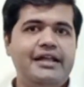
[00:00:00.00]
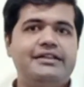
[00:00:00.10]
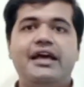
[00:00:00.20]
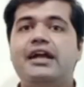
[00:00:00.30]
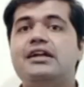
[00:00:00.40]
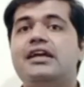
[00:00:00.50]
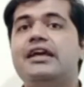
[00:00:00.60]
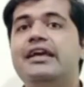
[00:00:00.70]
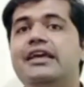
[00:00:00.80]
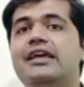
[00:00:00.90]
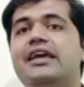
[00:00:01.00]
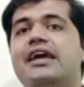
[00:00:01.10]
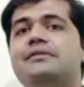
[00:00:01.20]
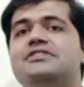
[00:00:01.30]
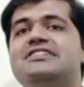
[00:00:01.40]
that he
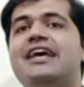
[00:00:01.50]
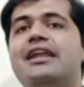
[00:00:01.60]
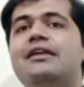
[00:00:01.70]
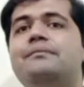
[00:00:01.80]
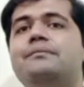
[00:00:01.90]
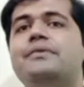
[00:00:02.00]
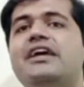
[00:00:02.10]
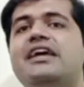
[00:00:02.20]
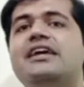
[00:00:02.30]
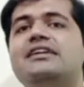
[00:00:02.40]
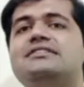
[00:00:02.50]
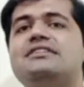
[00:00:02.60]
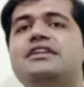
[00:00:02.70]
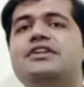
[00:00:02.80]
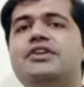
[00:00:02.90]
himself
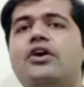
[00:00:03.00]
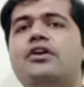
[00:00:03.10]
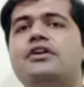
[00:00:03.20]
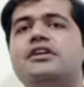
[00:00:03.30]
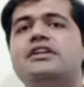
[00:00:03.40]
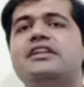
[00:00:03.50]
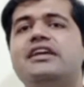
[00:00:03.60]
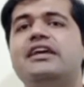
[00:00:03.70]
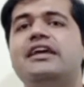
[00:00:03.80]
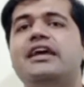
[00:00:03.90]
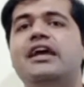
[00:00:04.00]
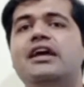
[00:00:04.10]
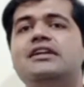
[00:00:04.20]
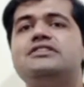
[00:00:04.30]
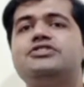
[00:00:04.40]
is not the
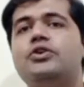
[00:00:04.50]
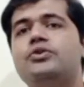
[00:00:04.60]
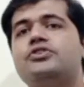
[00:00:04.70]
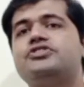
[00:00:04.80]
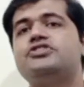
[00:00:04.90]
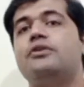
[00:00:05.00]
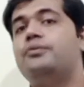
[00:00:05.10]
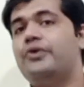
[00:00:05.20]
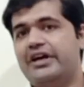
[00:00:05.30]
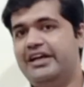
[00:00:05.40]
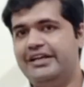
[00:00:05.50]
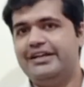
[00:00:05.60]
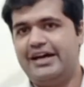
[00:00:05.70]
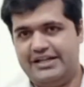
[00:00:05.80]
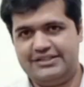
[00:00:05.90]
source of what he
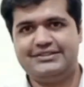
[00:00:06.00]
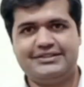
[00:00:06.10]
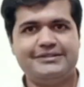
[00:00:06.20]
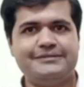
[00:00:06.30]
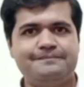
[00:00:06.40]
writes.